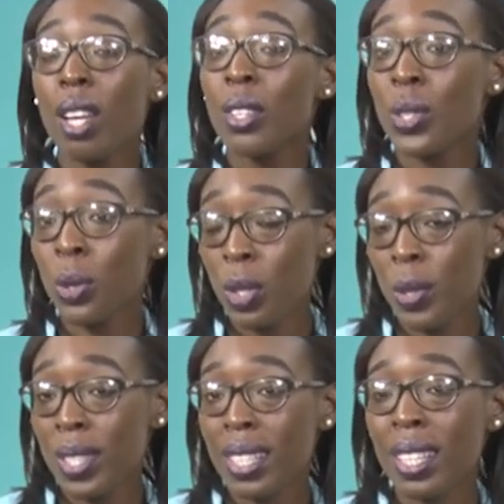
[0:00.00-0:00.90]
So you
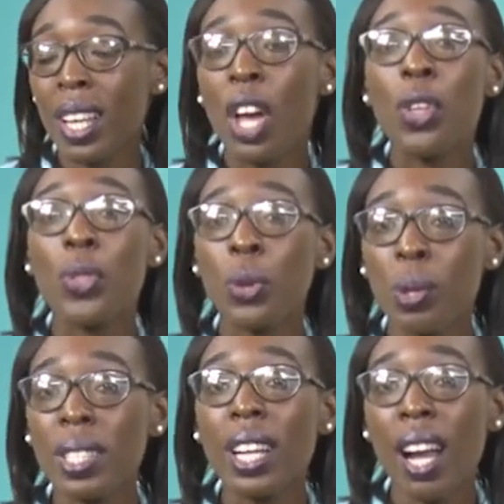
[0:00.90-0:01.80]
see,
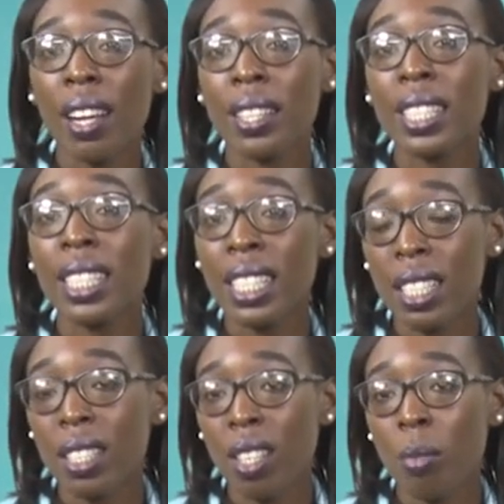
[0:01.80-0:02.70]
those are the
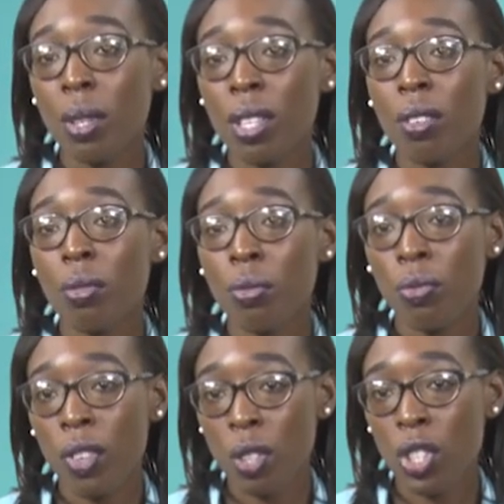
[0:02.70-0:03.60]
economic
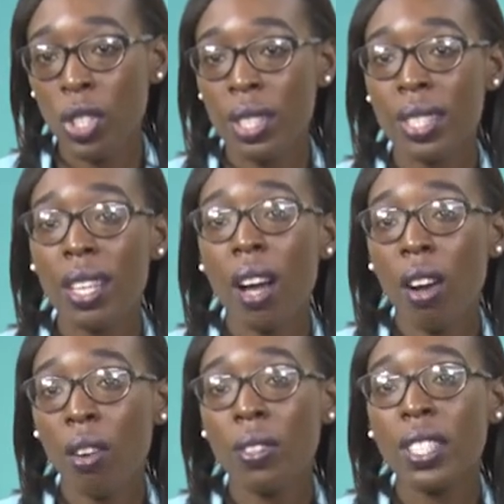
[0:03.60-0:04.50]
functions
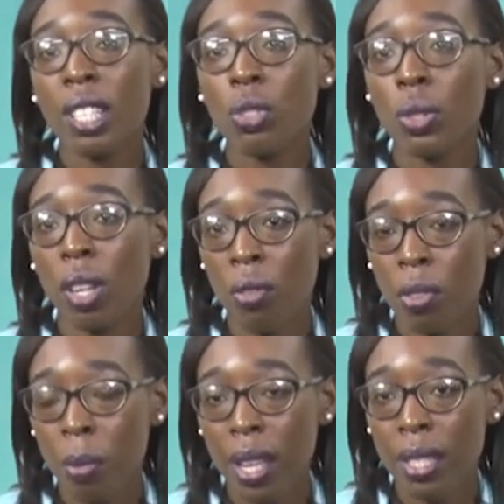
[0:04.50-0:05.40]
of central
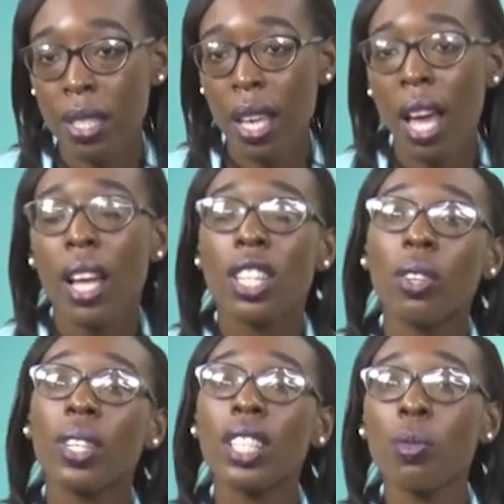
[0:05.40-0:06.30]
government. Now
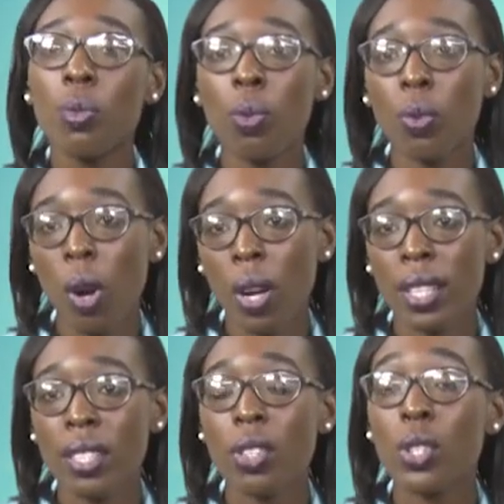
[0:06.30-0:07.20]
let's move
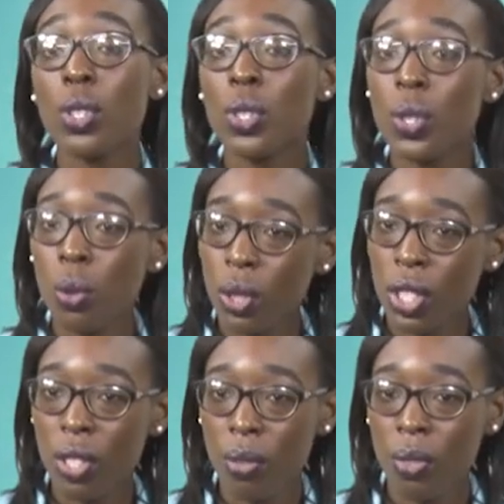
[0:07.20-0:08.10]
on to the
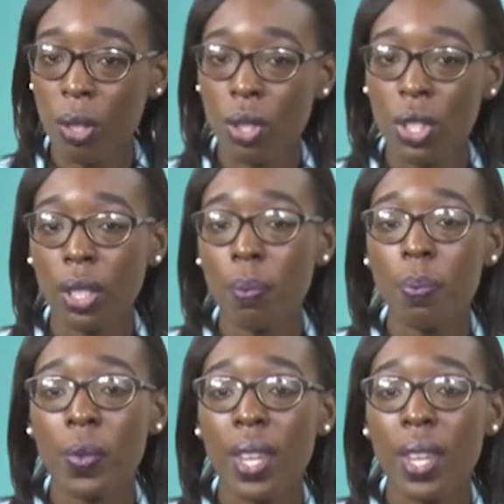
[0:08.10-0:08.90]
social function.